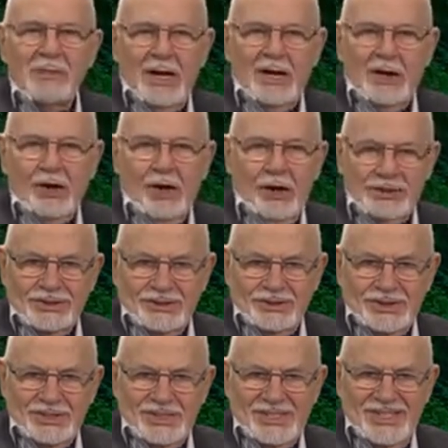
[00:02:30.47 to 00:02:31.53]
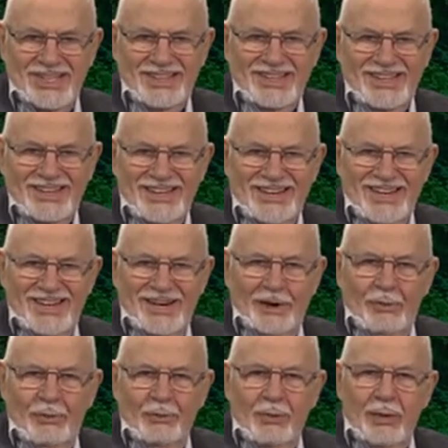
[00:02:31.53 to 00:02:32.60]
Pentecostals,
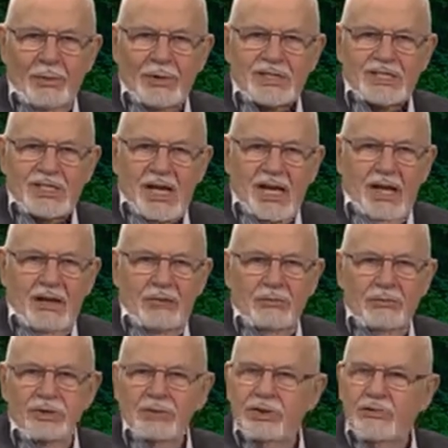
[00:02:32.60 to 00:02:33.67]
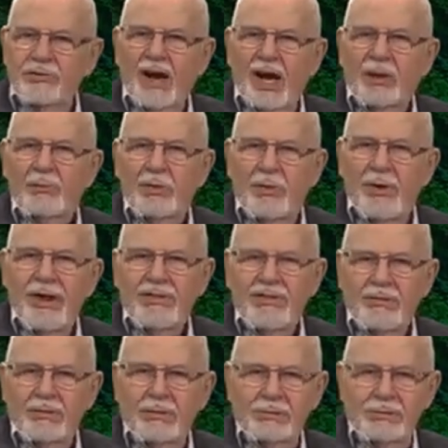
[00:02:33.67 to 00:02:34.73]
we would say, you've got to pray
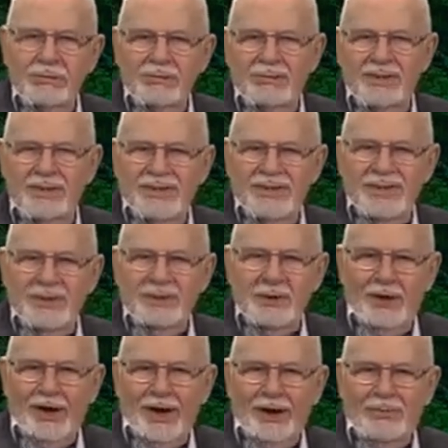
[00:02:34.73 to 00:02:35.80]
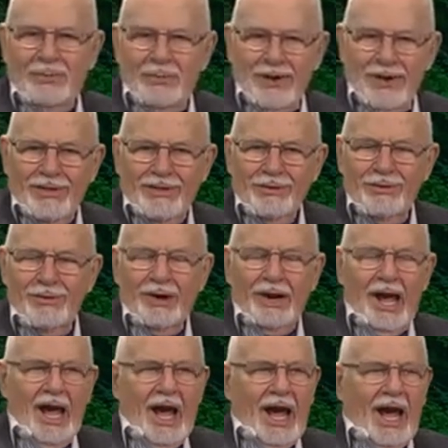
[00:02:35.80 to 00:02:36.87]
through. We've got to pray through.
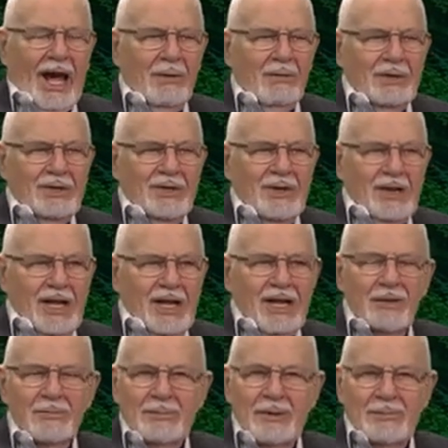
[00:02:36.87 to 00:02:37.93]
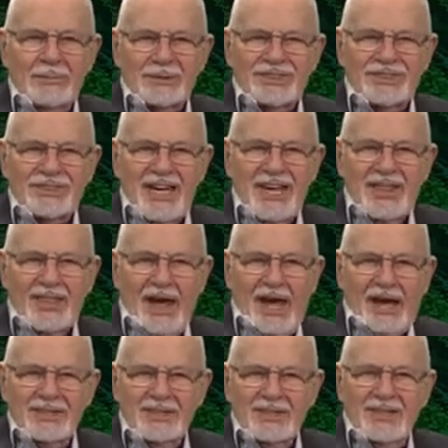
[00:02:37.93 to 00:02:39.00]
And I would hear people say
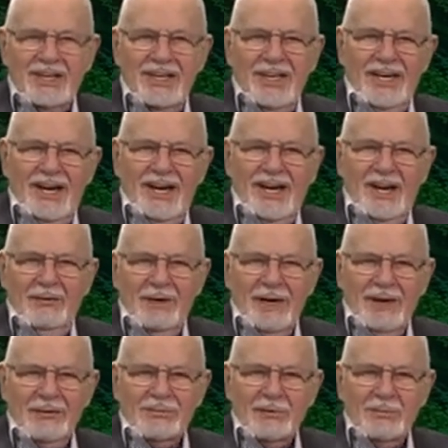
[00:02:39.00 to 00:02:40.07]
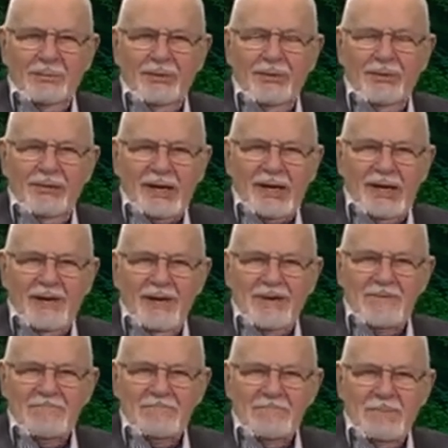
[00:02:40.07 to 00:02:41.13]
that when I was a boy
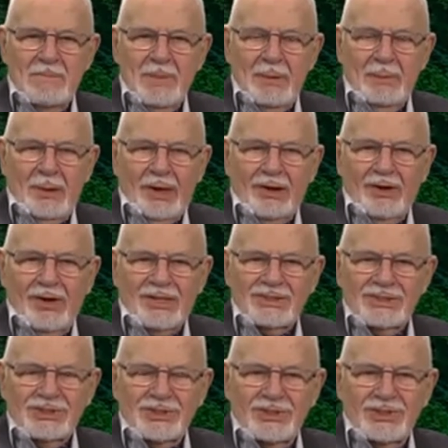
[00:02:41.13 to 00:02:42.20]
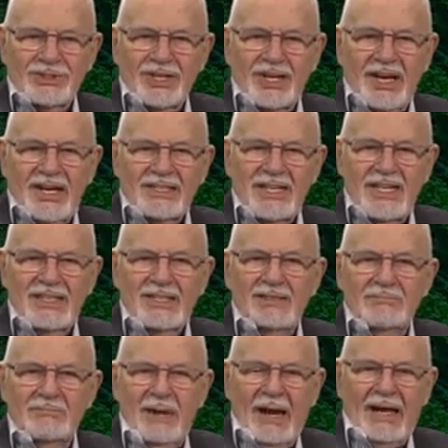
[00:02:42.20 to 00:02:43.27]
in the Pentecostal church that I
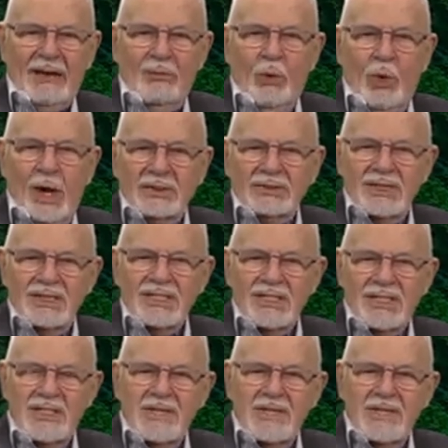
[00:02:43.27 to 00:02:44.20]
attended back in Wales.